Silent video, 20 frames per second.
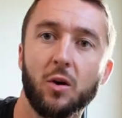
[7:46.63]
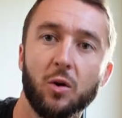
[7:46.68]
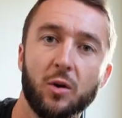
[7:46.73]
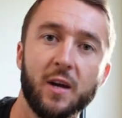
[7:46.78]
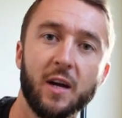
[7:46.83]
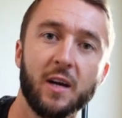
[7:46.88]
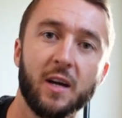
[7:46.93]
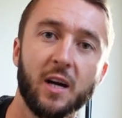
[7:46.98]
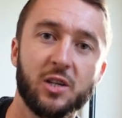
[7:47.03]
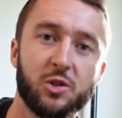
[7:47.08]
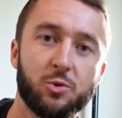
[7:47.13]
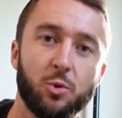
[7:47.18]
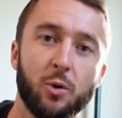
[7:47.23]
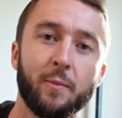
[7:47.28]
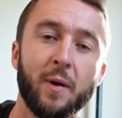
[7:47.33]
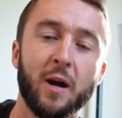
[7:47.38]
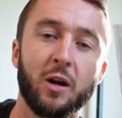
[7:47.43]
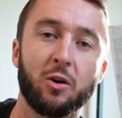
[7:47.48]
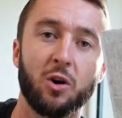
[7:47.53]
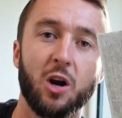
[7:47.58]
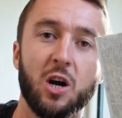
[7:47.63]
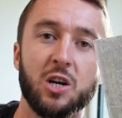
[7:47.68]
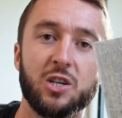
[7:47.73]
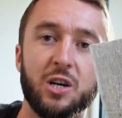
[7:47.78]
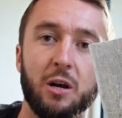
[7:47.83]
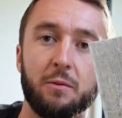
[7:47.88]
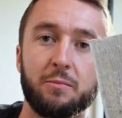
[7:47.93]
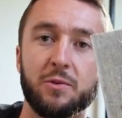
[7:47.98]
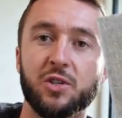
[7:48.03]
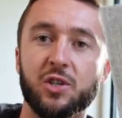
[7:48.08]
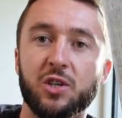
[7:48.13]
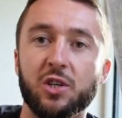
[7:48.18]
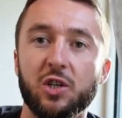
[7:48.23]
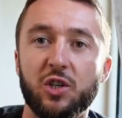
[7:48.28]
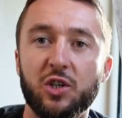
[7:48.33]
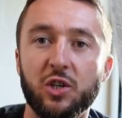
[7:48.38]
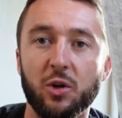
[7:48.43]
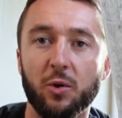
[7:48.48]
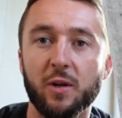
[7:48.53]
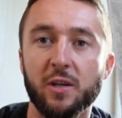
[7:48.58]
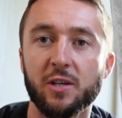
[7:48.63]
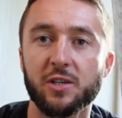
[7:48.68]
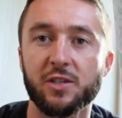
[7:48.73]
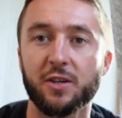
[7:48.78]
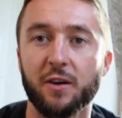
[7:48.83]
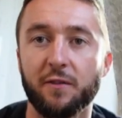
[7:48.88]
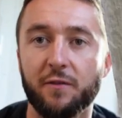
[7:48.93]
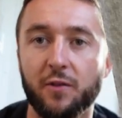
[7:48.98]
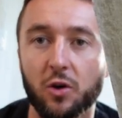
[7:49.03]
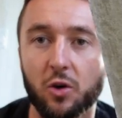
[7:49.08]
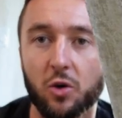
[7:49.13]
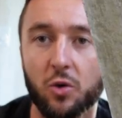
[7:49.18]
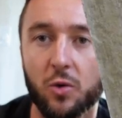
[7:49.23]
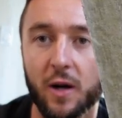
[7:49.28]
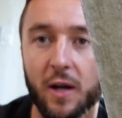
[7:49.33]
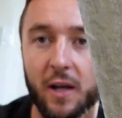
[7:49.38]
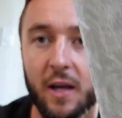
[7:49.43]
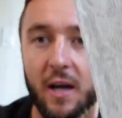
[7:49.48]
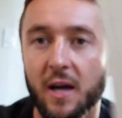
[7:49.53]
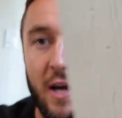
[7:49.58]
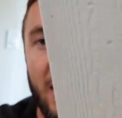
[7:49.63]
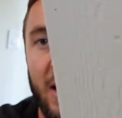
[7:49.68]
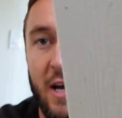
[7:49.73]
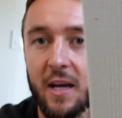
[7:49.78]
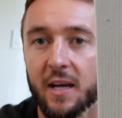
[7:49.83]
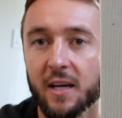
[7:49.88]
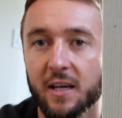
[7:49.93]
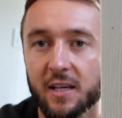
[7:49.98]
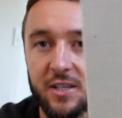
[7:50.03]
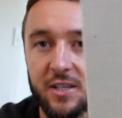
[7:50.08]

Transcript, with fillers: Okay guys, so we're in my garage now. I'm just gonna show you this stuff real quick. You